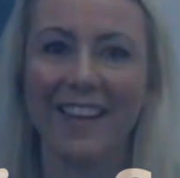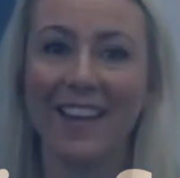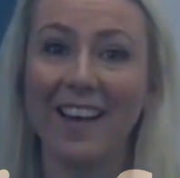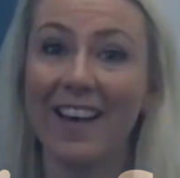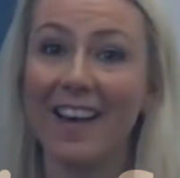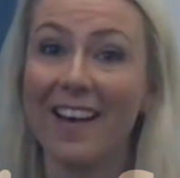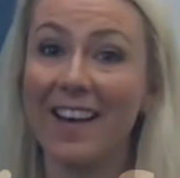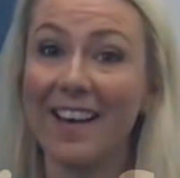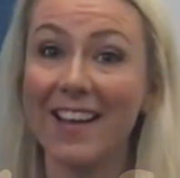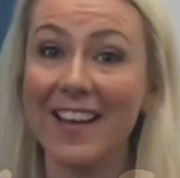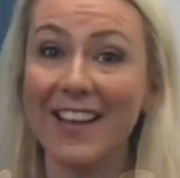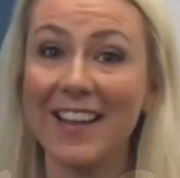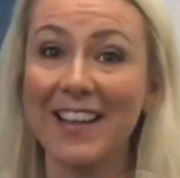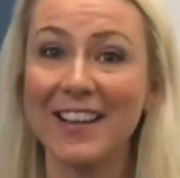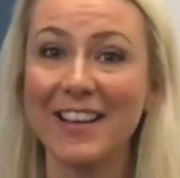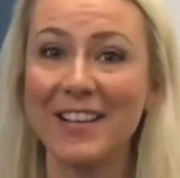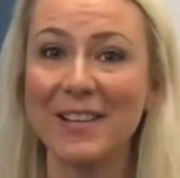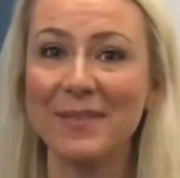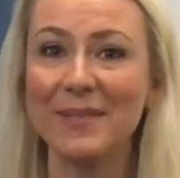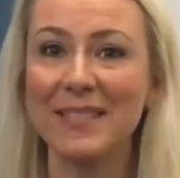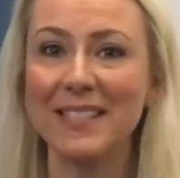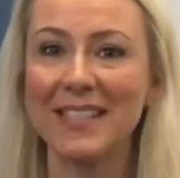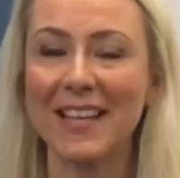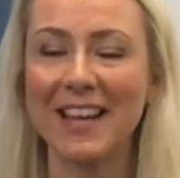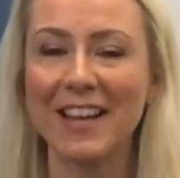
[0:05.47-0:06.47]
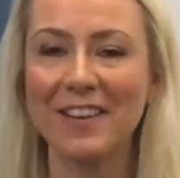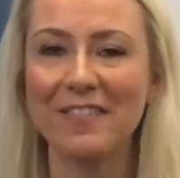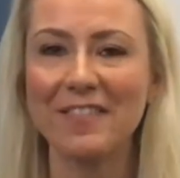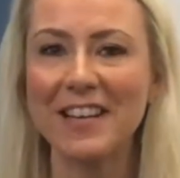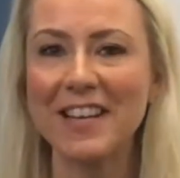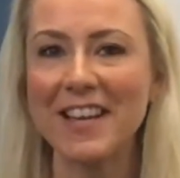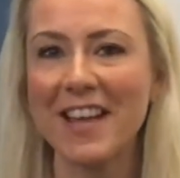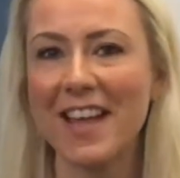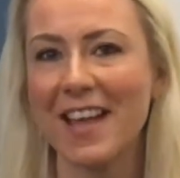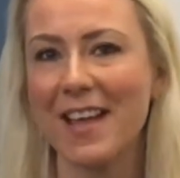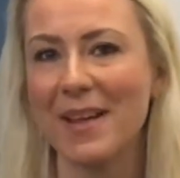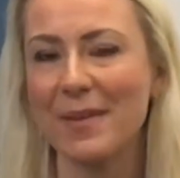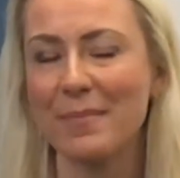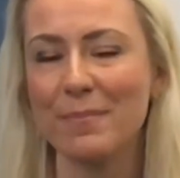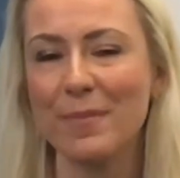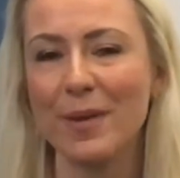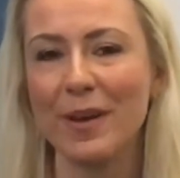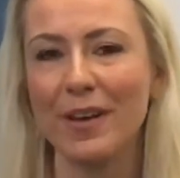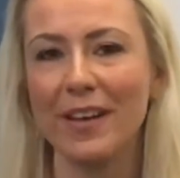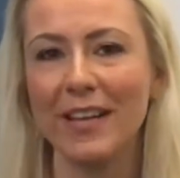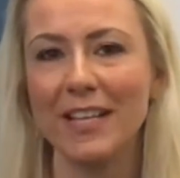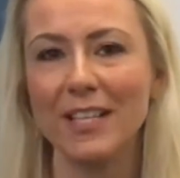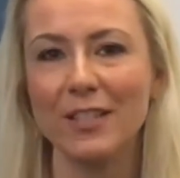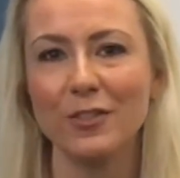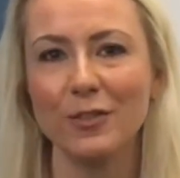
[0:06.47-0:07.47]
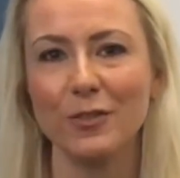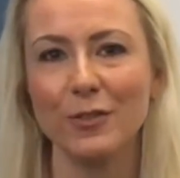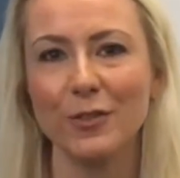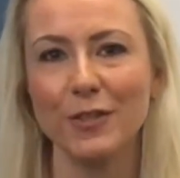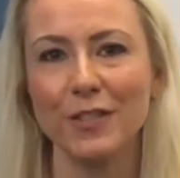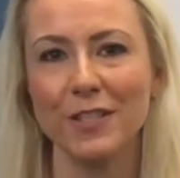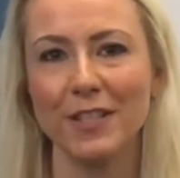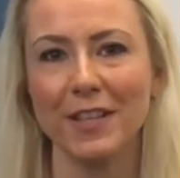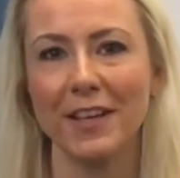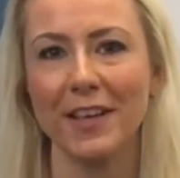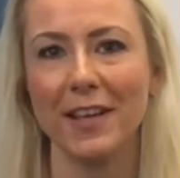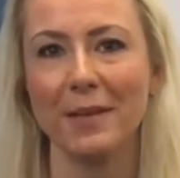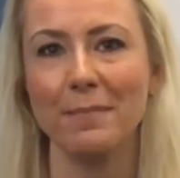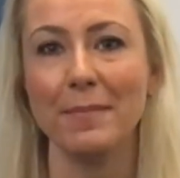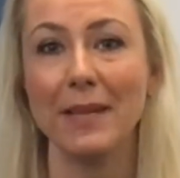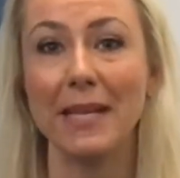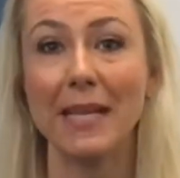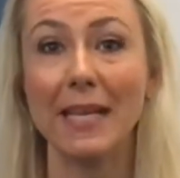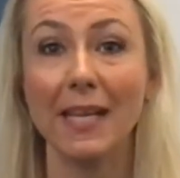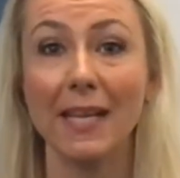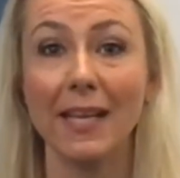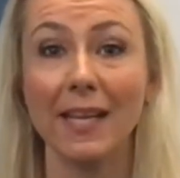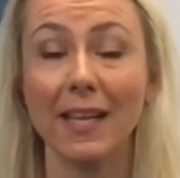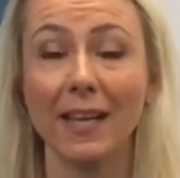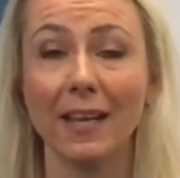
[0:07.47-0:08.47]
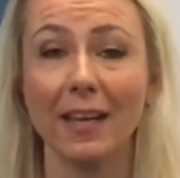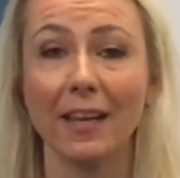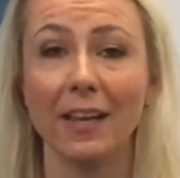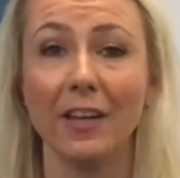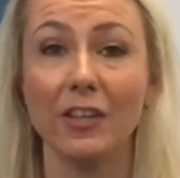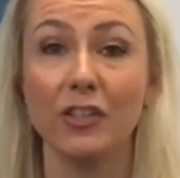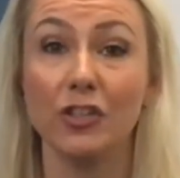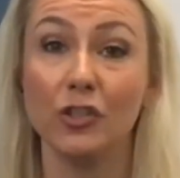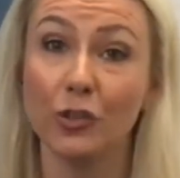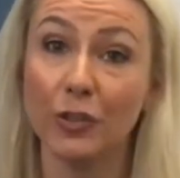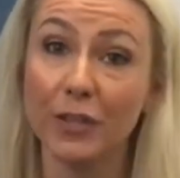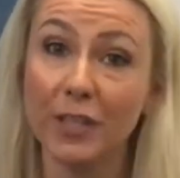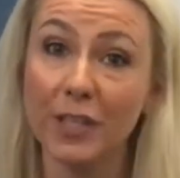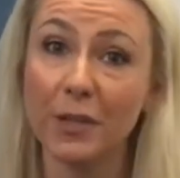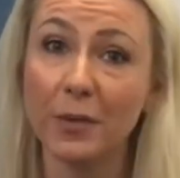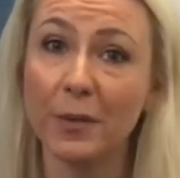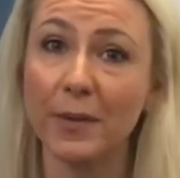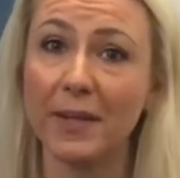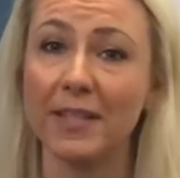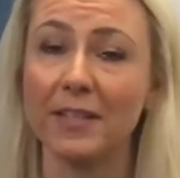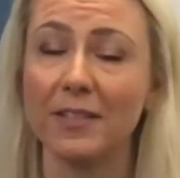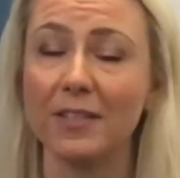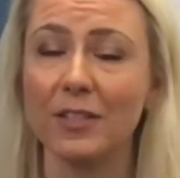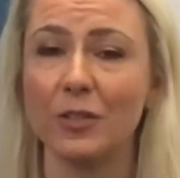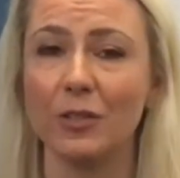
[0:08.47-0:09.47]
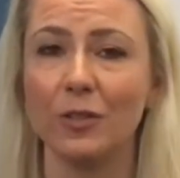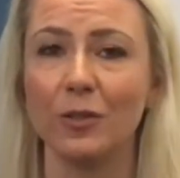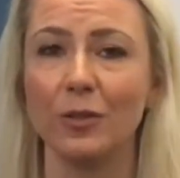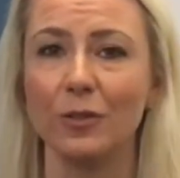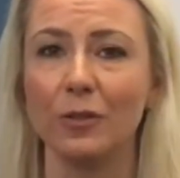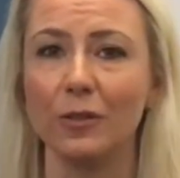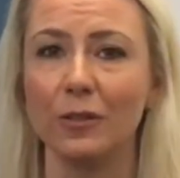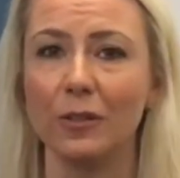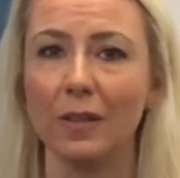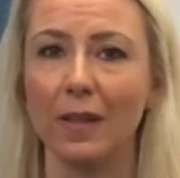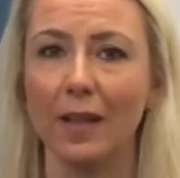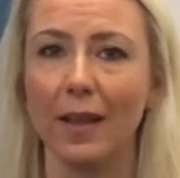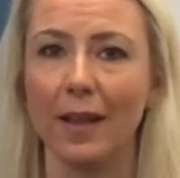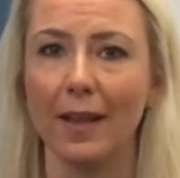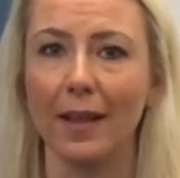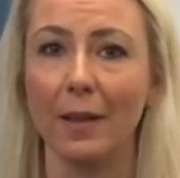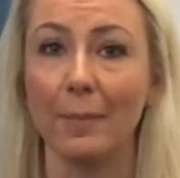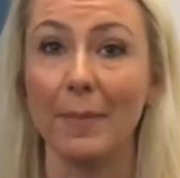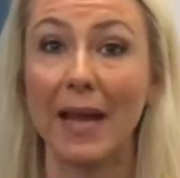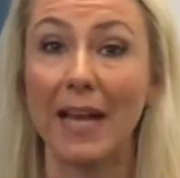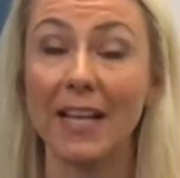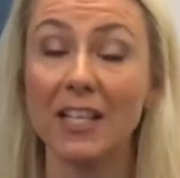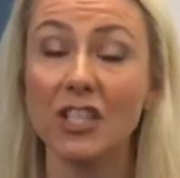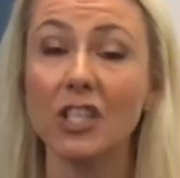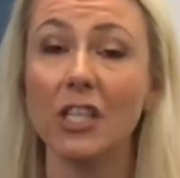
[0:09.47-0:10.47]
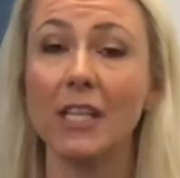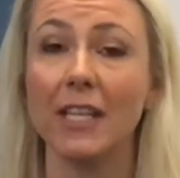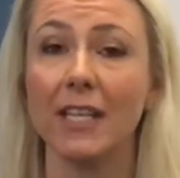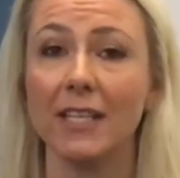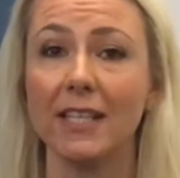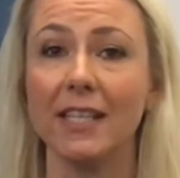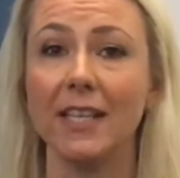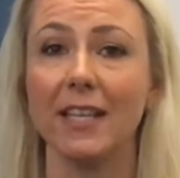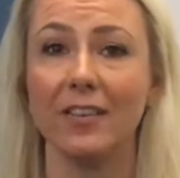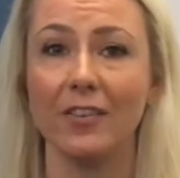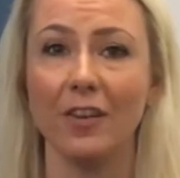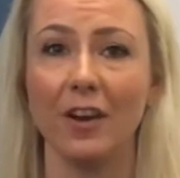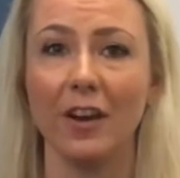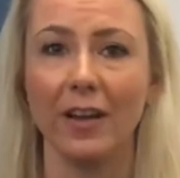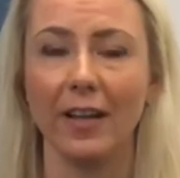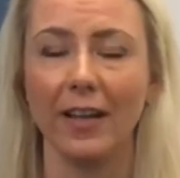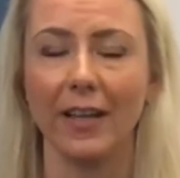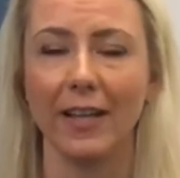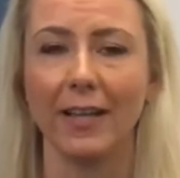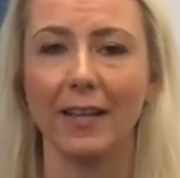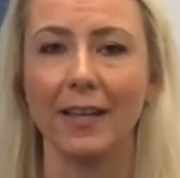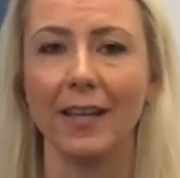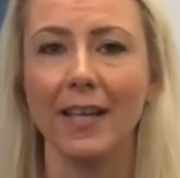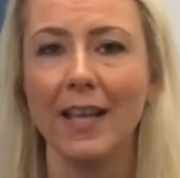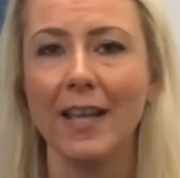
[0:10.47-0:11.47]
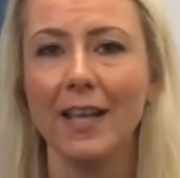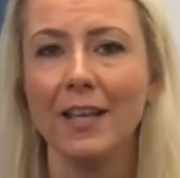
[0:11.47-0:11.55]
Hi, I'm Sarah, and my daughter Amelia joined Queen's School actually in year nine.